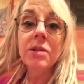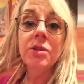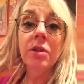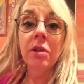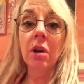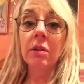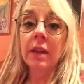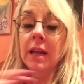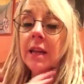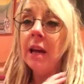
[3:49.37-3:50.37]
stuck
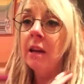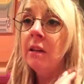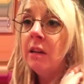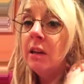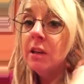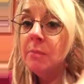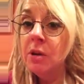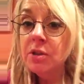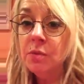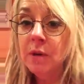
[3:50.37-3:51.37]
on the
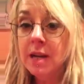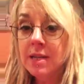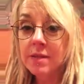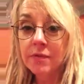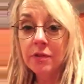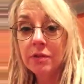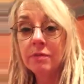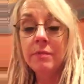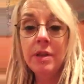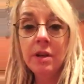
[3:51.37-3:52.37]
motorways
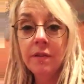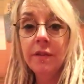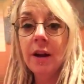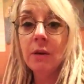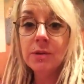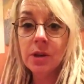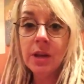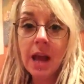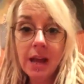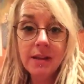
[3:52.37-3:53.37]
for hours
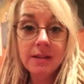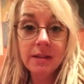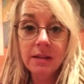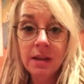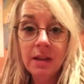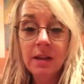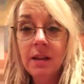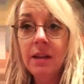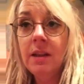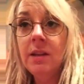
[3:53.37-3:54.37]
on end, and
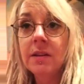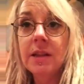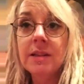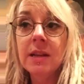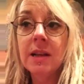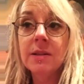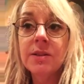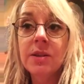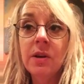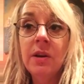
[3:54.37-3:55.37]
things like
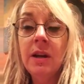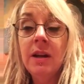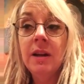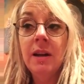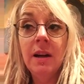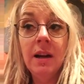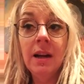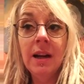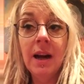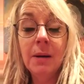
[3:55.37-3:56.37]
that. So
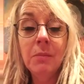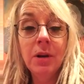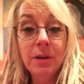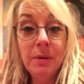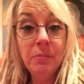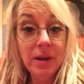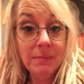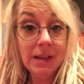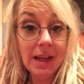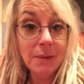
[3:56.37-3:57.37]
I'm going to be
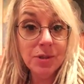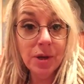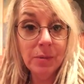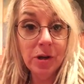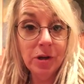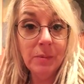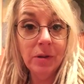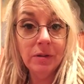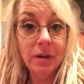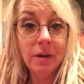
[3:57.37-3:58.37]
bringing my laptop home
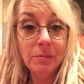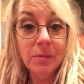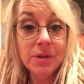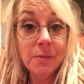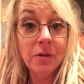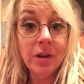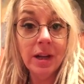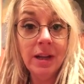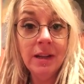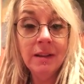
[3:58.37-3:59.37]
on tomorrow
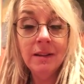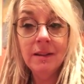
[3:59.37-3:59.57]
night,